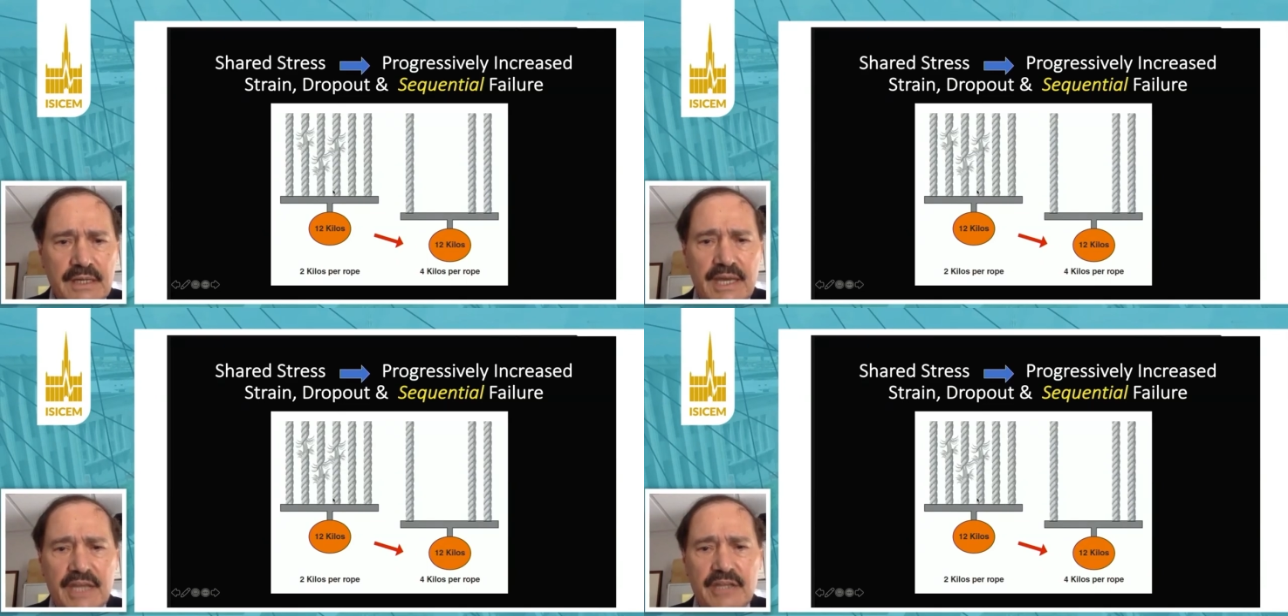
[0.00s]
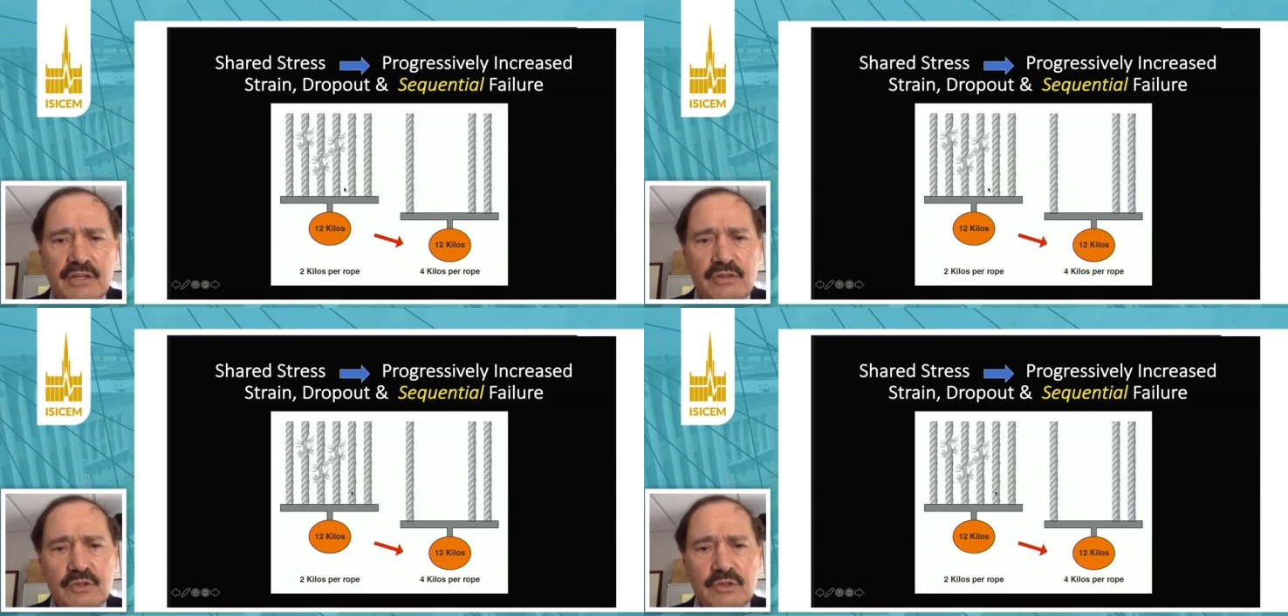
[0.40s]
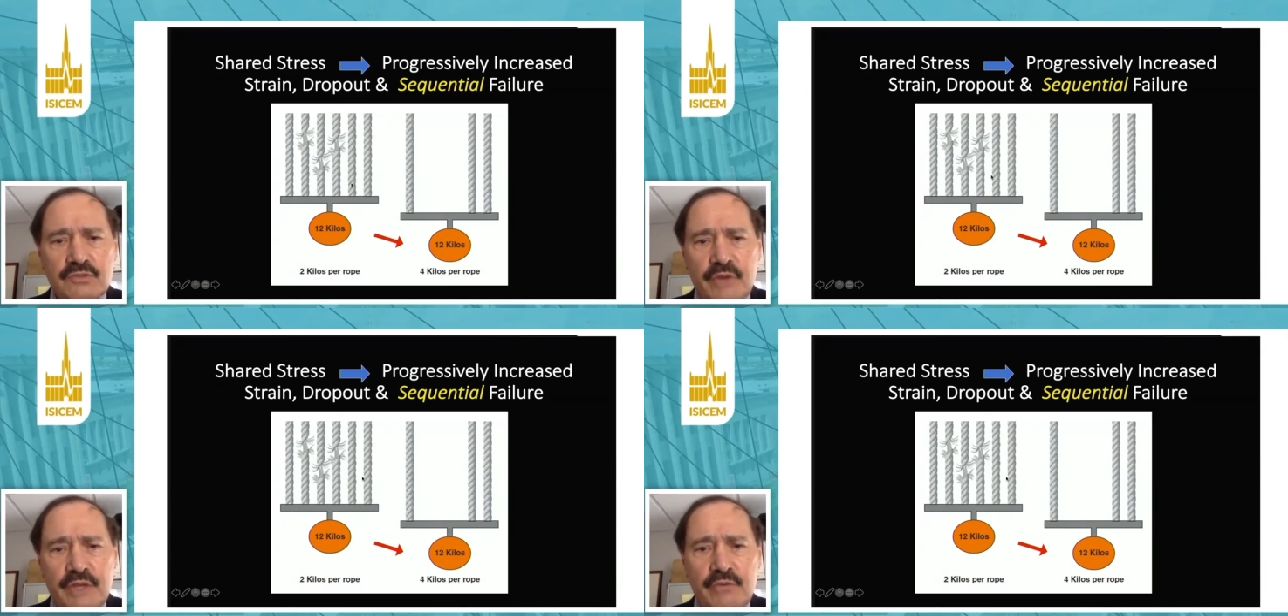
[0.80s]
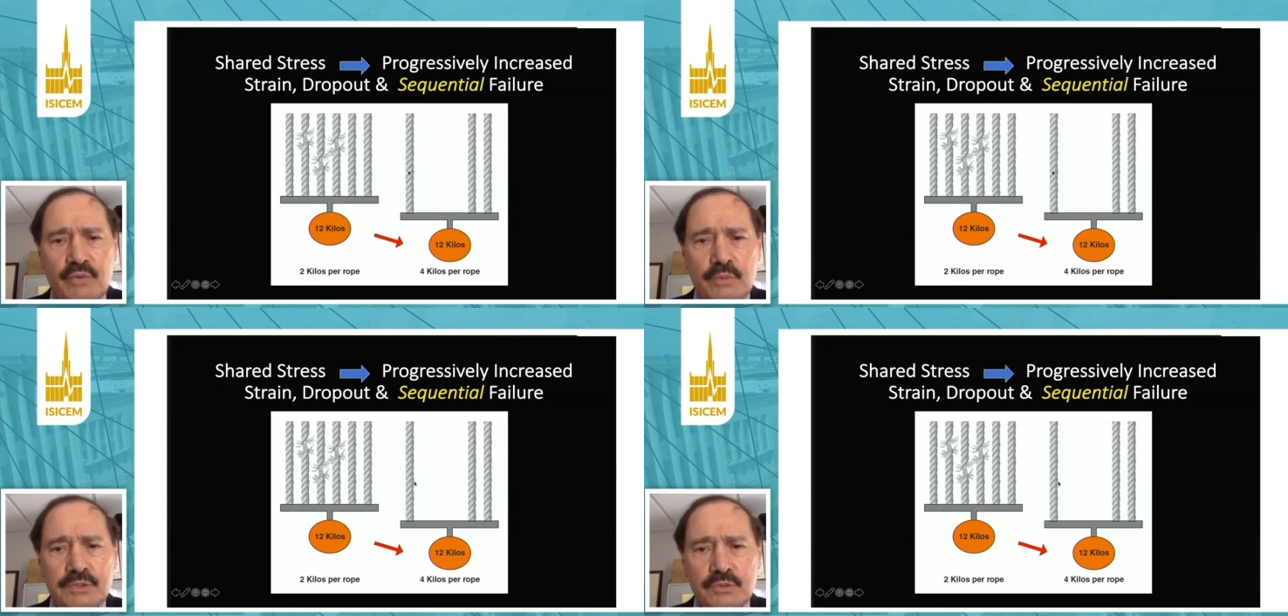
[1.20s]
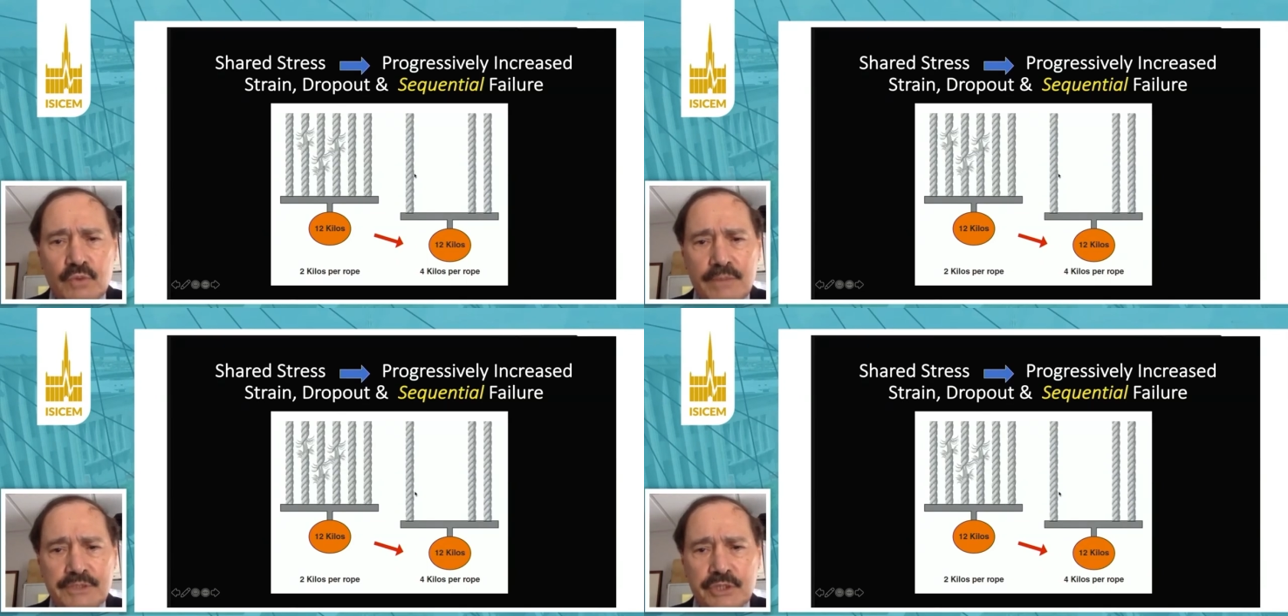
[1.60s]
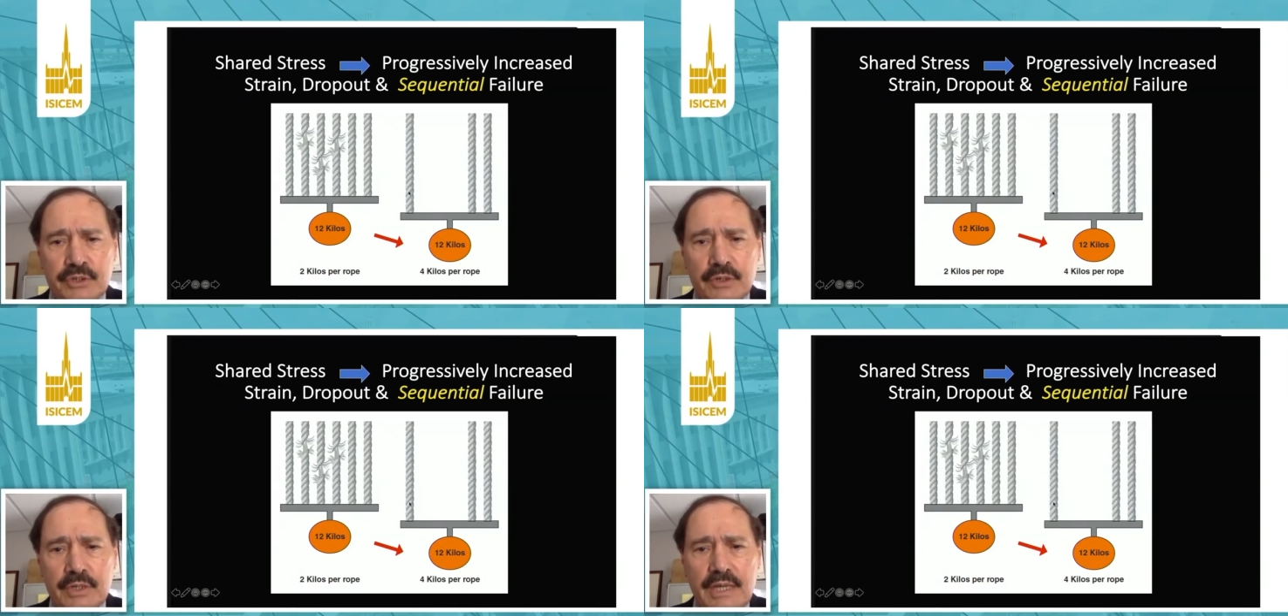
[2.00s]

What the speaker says: and those frayed ropes rupture,